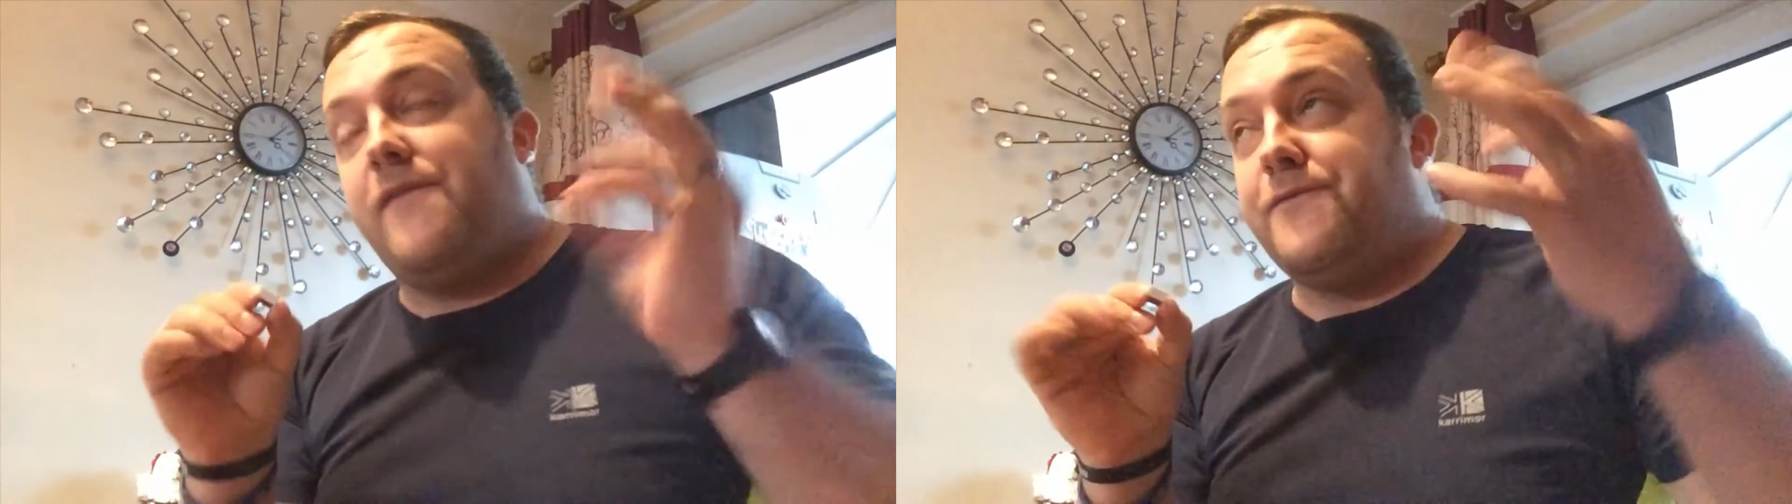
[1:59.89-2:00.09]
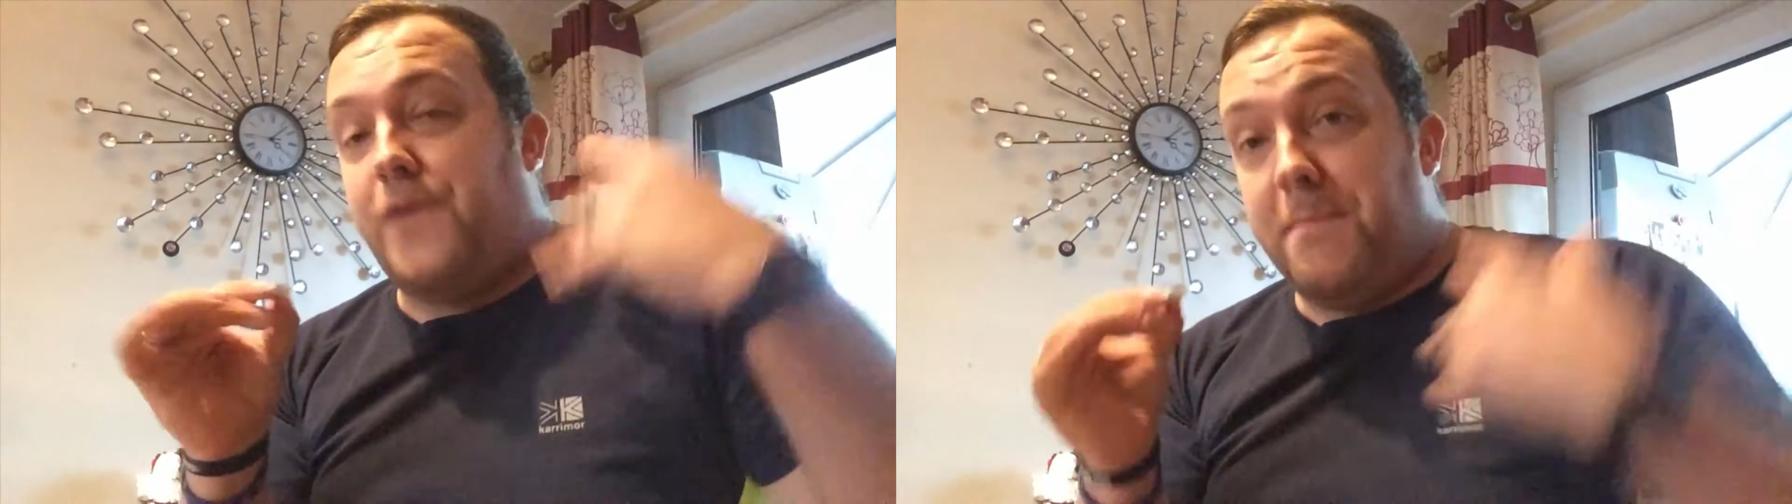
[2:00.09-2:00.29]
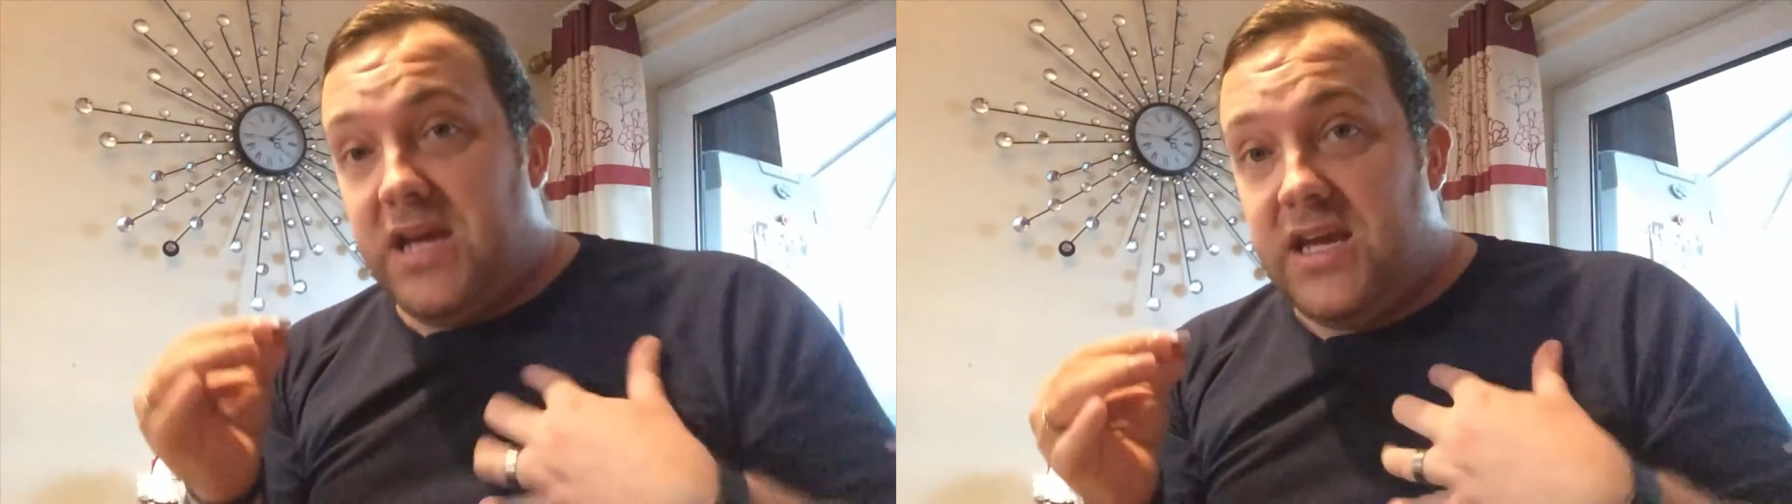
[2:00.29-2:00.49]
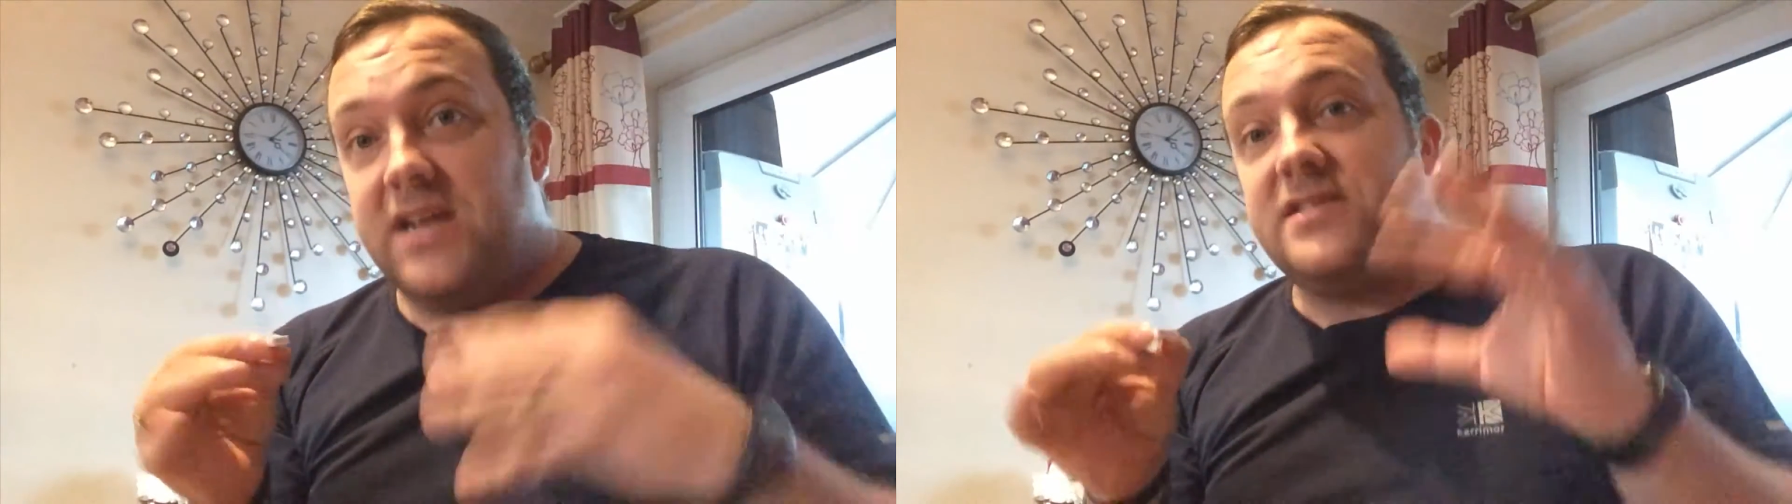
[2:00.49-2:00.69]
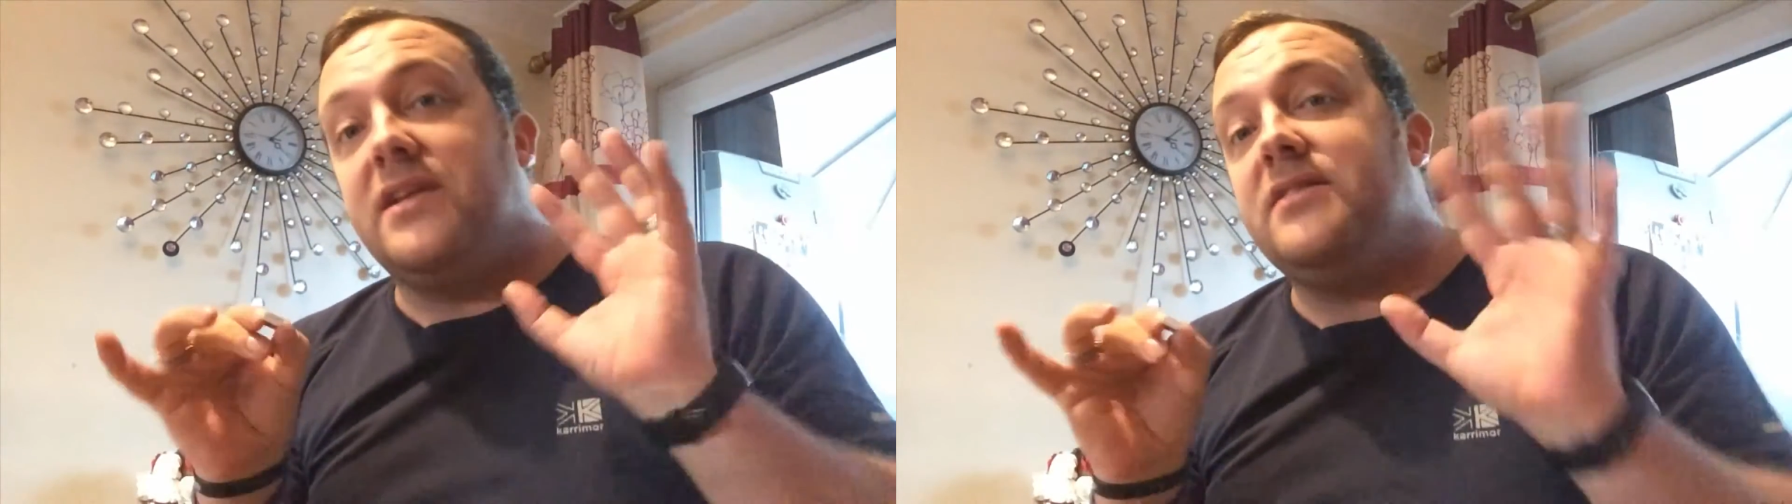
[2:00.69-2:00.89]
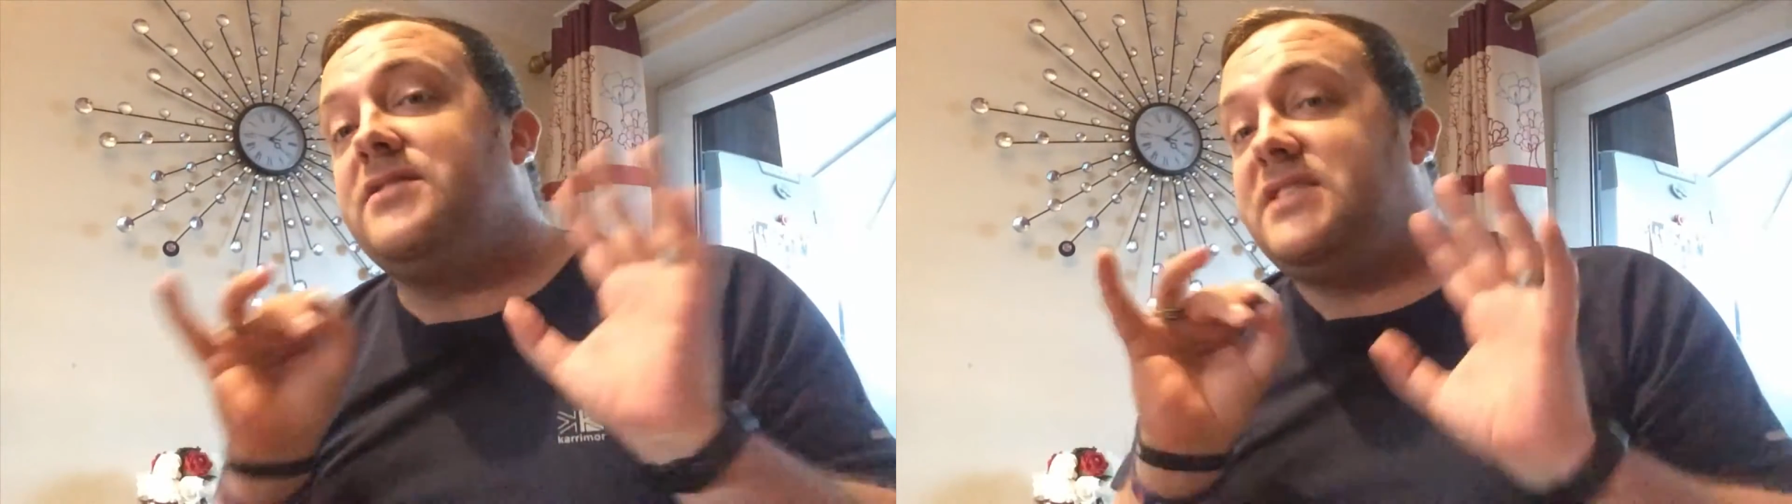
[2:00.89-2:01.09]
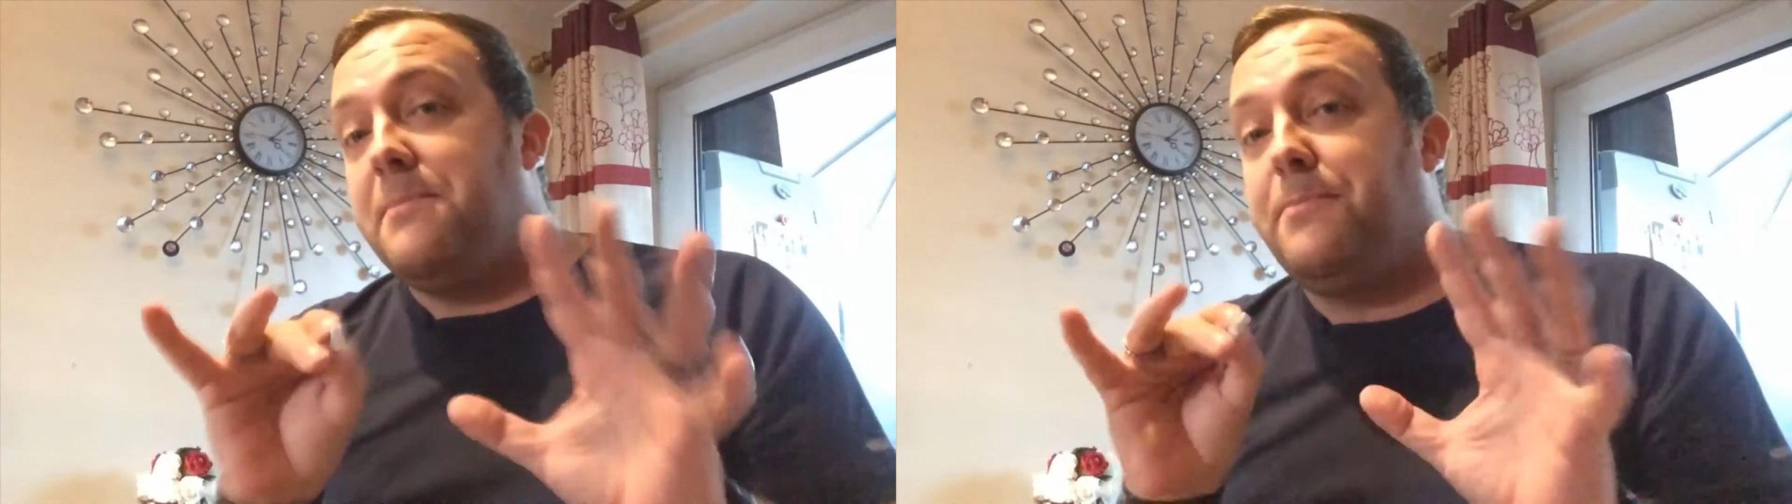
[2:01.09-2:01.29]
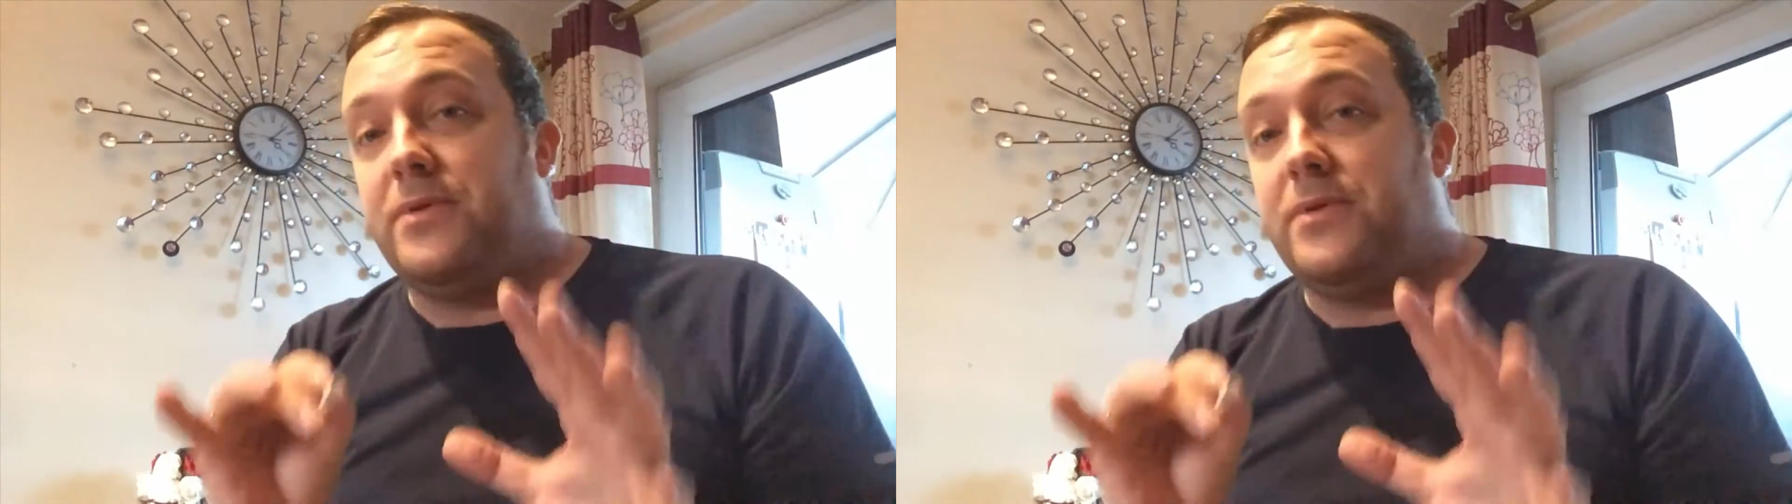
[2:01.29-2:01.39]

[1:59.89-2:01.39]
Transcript: For me, it's the little simple